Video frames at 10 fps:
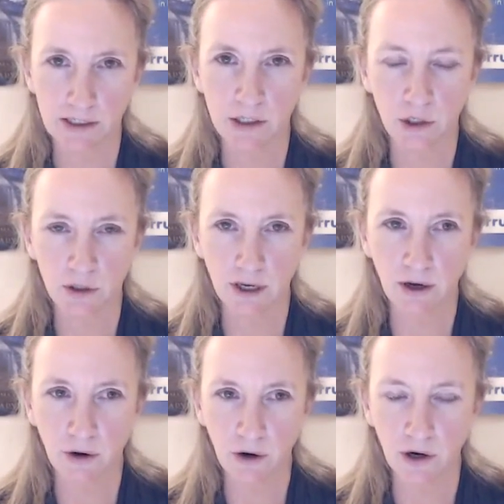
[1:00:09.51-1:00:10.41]
You know, they
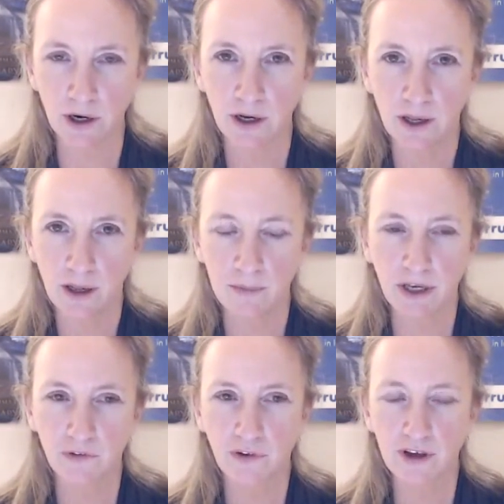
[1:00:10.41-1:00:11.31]
are,
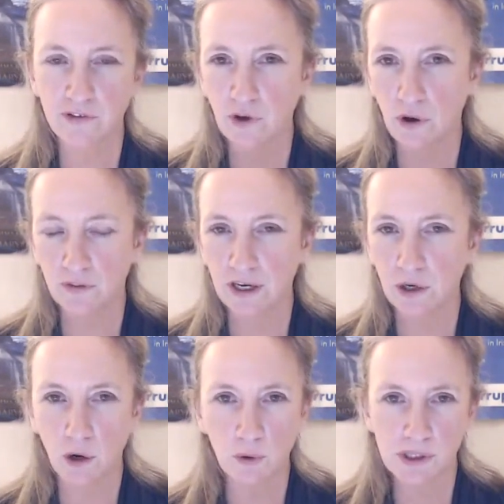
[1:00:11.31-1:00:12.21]
because they
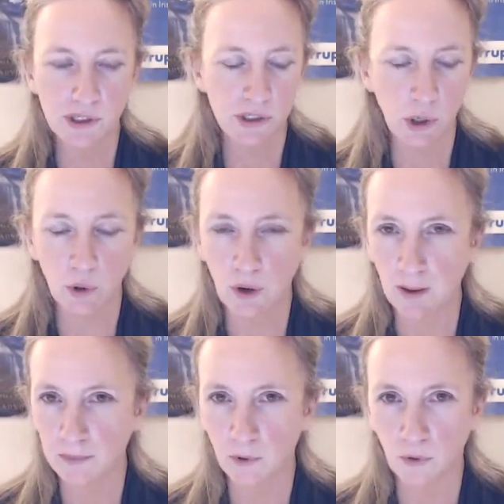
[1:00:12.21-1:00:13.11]
know it's so
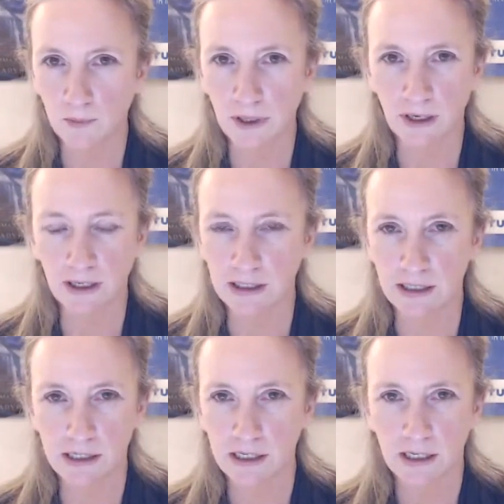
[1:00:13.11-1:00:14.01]
abnormal,
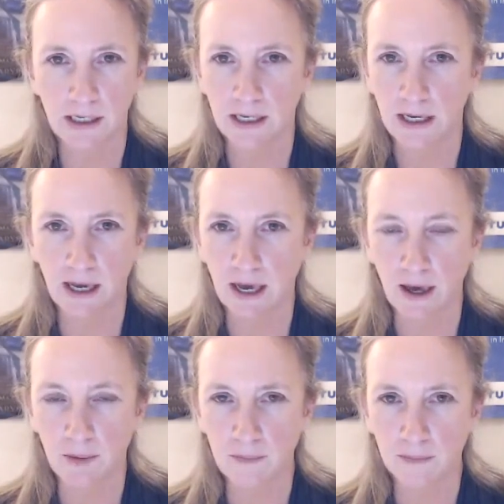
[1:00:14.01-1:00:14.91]

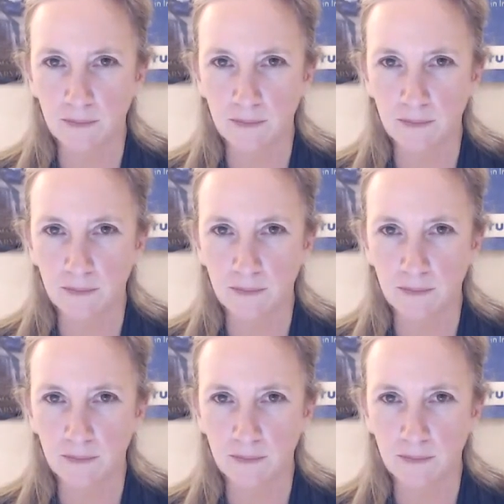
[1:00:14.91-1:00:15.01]
and